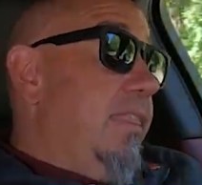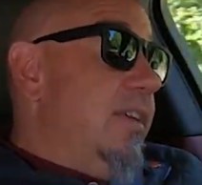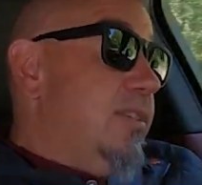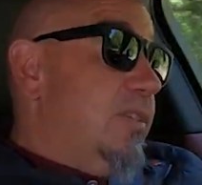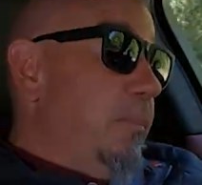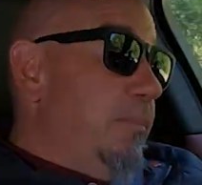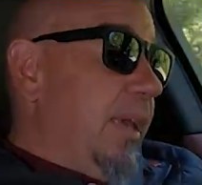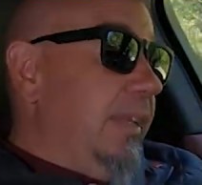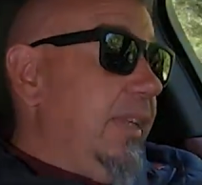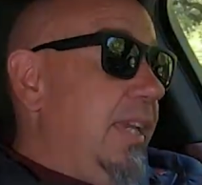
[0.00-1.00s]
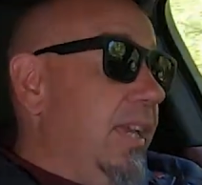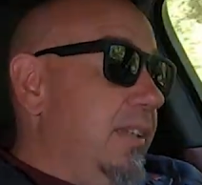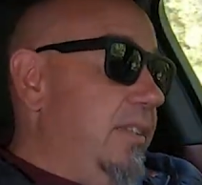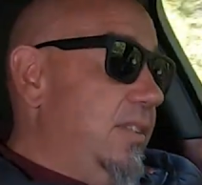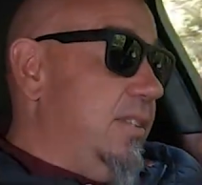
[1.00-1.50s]
this Bentley
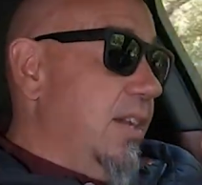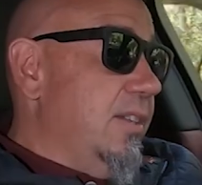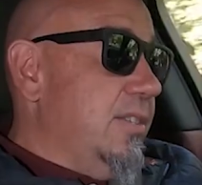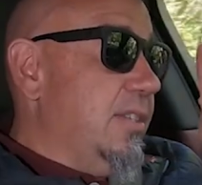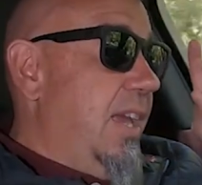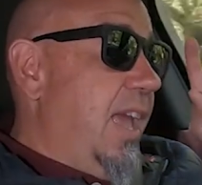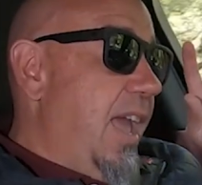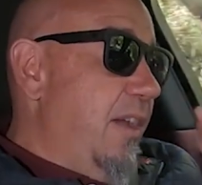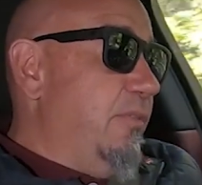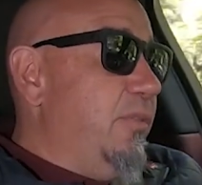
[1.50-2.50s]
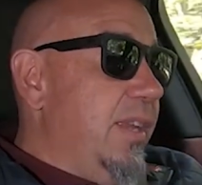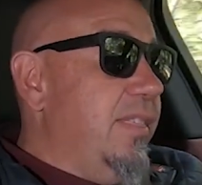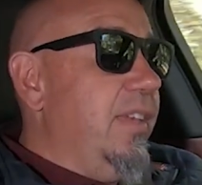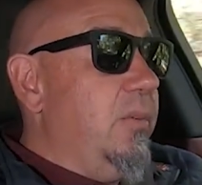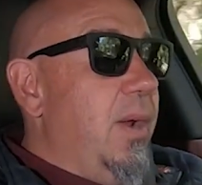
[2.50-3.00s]
does everything